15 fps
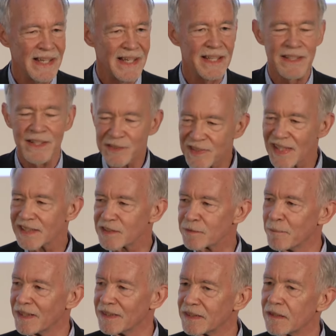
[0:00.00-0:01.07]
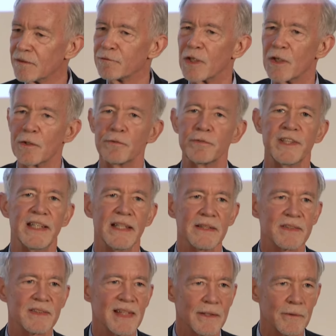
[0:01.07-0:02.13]
an assessment of Kofi
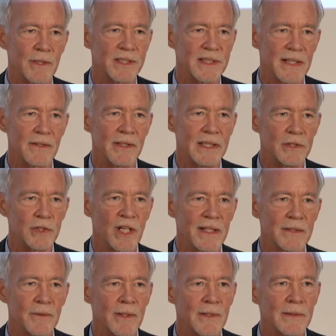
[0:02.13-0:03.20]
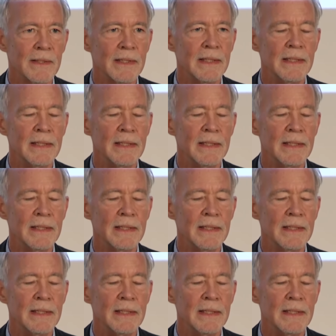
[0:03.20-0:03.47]
as Secretary General.